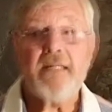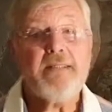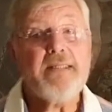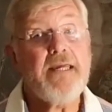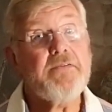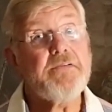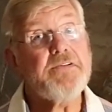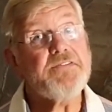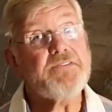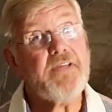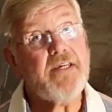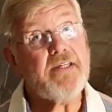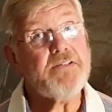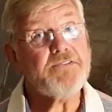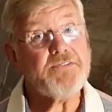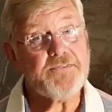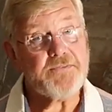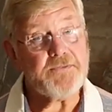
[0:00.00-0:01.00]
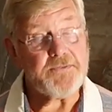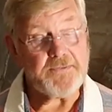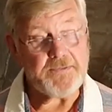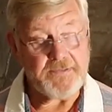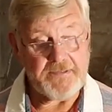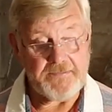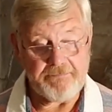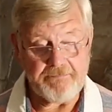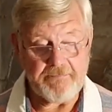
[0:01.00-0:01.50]
Now, the second
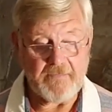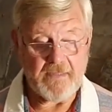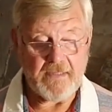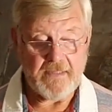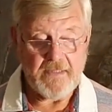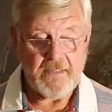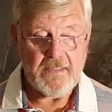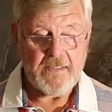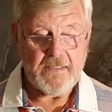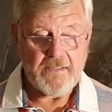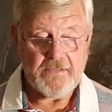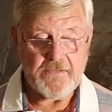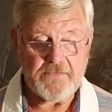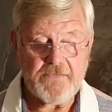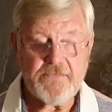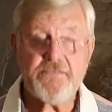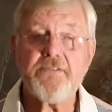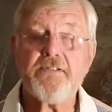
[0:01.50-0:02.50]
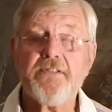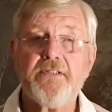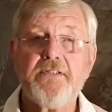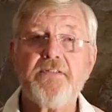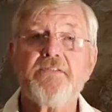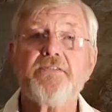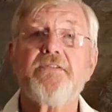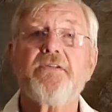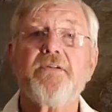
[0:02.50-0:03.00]
story
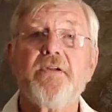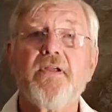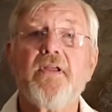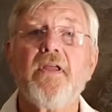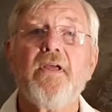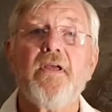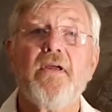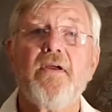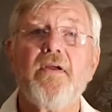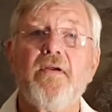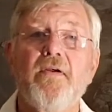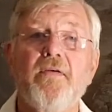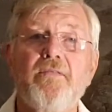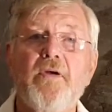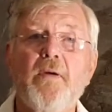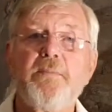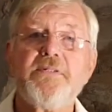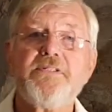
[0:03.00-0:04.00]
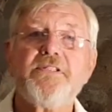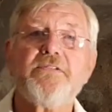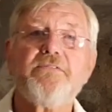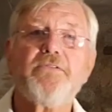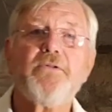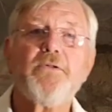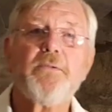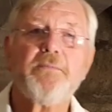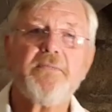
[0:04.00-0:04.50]
concerns Robert of
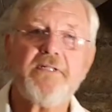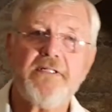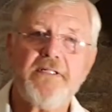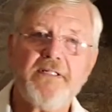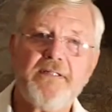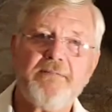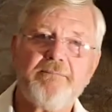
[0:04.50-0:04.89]
Normandy,